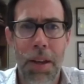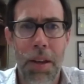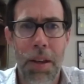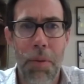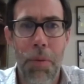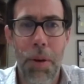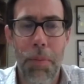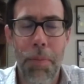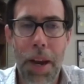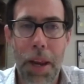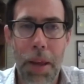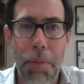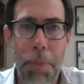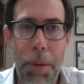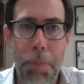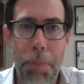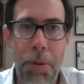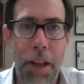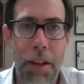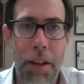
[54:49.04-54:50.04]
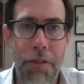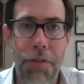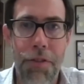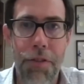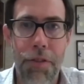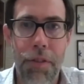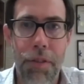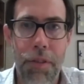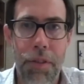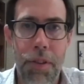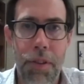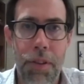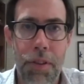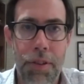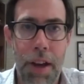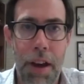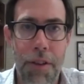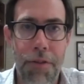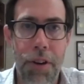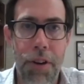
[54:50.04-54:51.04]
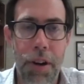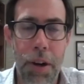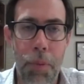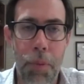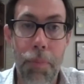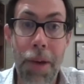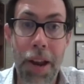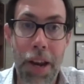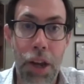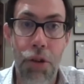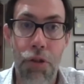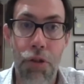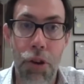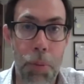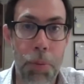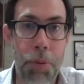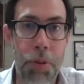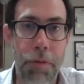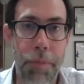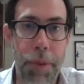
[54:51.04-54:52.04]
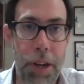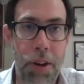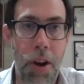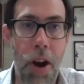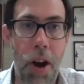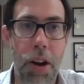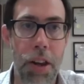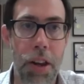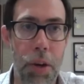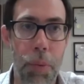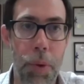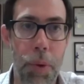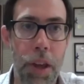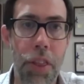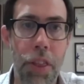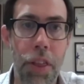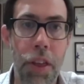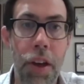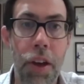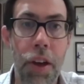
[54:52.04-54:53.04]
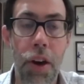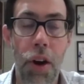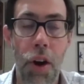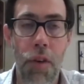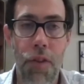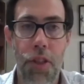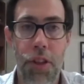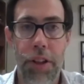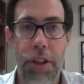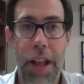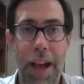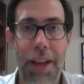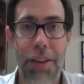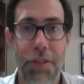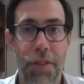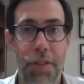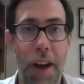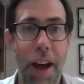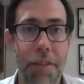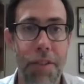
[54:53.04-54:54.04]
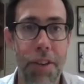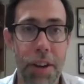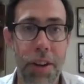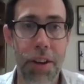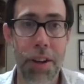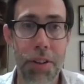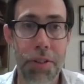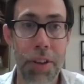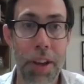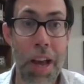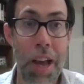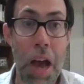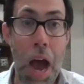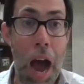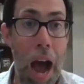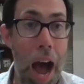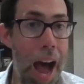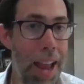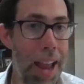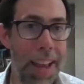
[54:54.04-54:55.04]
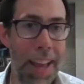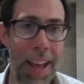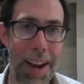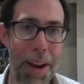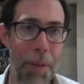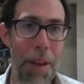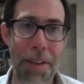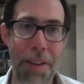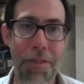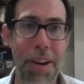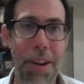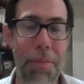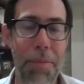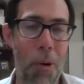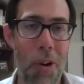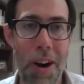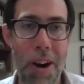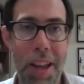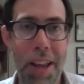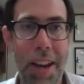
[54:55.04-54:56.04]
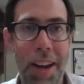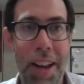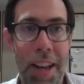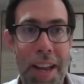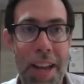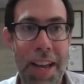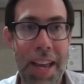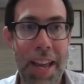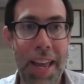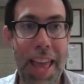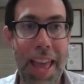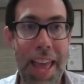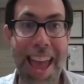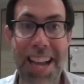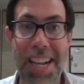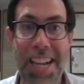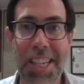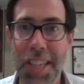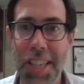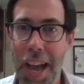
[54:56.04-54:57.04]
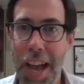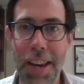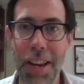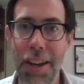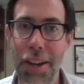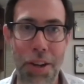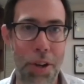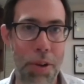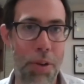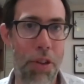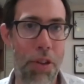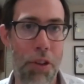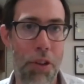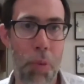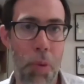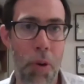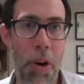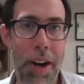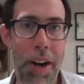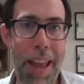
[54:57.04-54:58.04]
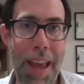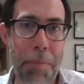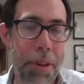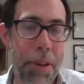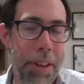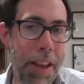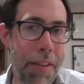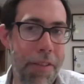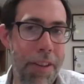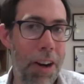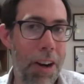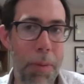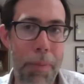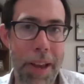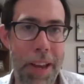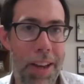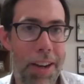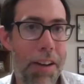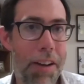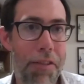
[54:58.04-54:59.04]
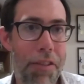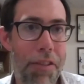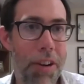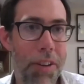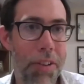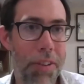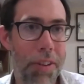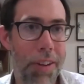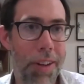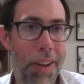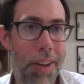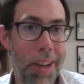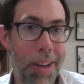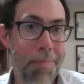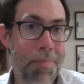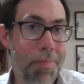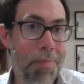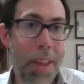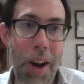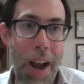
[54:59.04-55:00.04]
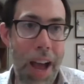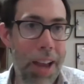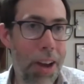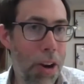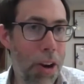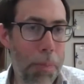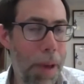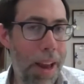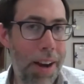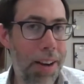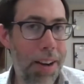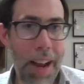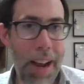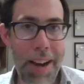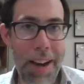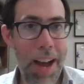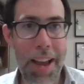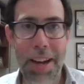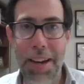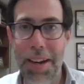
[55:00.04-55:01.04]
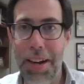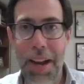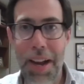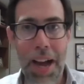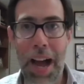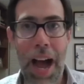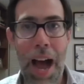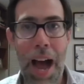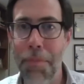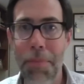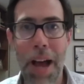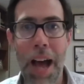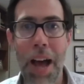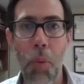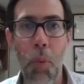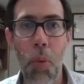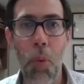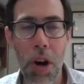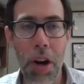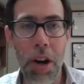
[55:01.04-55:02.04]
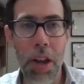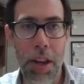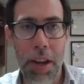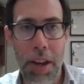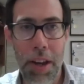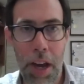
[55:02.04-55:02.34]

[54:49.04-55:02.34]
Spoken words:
what many people have suffered and what many groups have been targeted with over the last 5 years. I get up every morning excited to do this work and believing it'll make a difference. I go to bed at night, I'm not worried